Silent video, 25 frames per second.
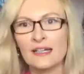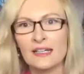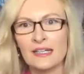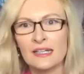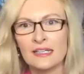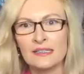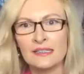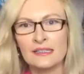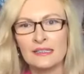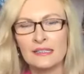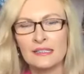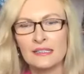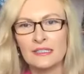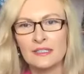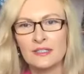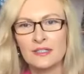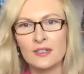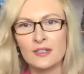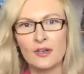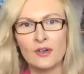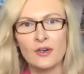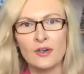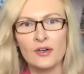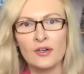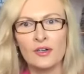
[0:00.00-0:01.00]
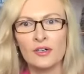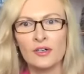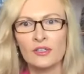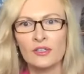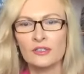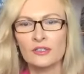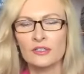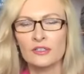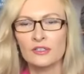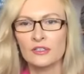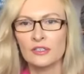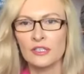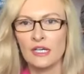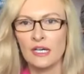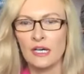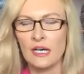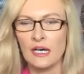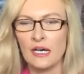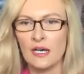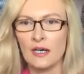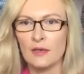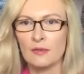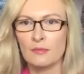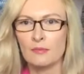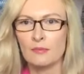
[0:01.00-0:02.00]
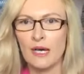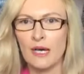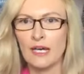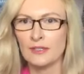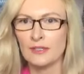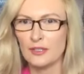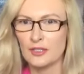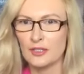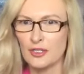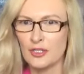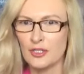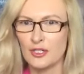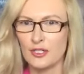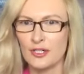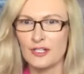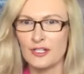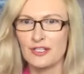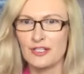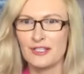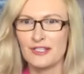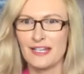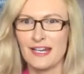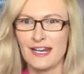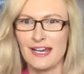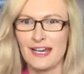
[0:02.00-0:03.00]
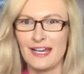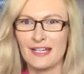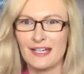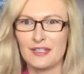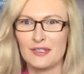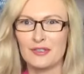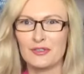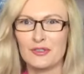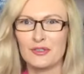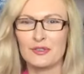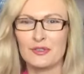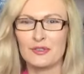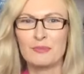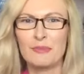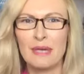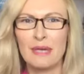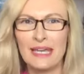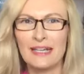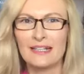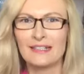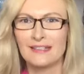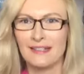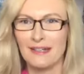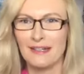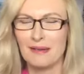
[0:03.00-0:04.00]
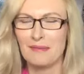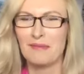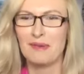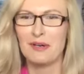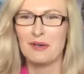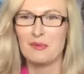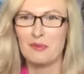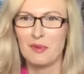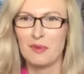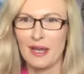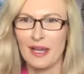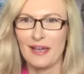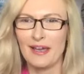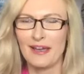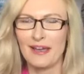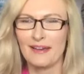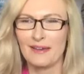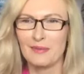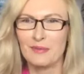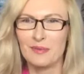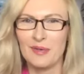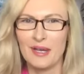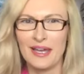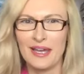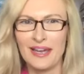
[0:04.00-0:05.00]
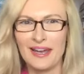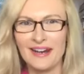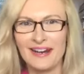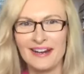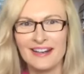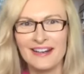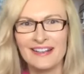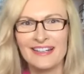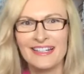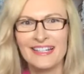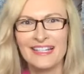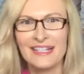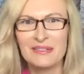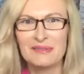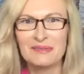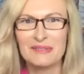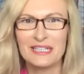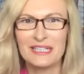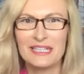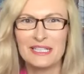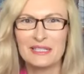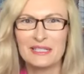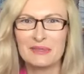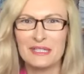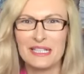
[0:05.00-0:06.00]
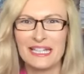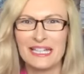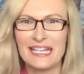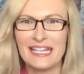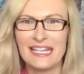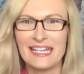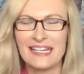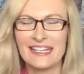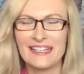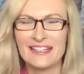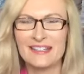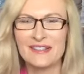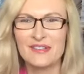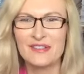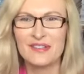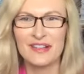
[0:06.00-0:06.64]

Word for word: and Dina's old um, undershirts that I used to make them wear when they were kids.